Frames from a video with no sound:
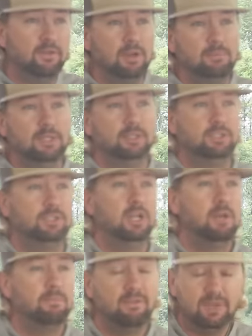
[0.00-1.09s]
very much,
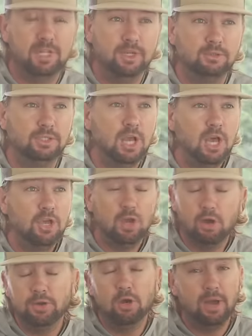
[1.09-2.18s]
my videos,
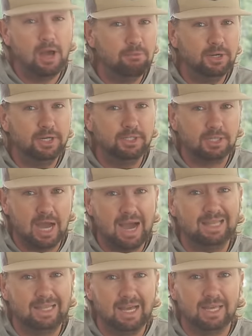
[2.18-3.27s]
y'all know how much
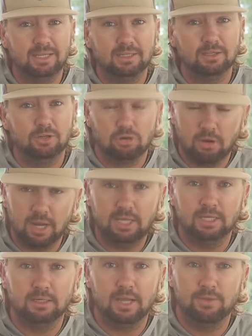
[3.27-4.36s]
I like
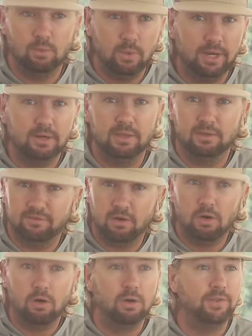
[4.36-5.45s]
cranking in the winter, in the
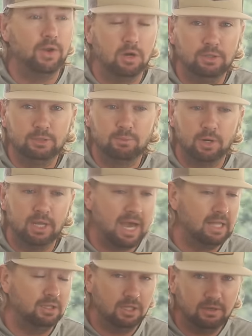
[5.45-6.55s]
fall, in the early spring.
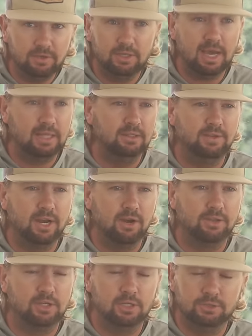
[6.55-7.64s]
I love it. I live in an
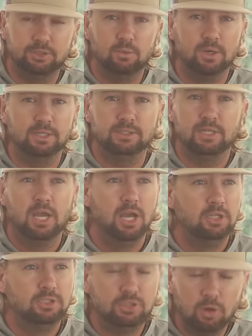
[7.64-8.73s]
area of the country where it's
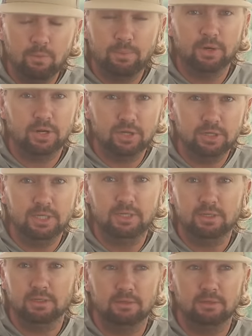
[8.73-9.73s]
super good.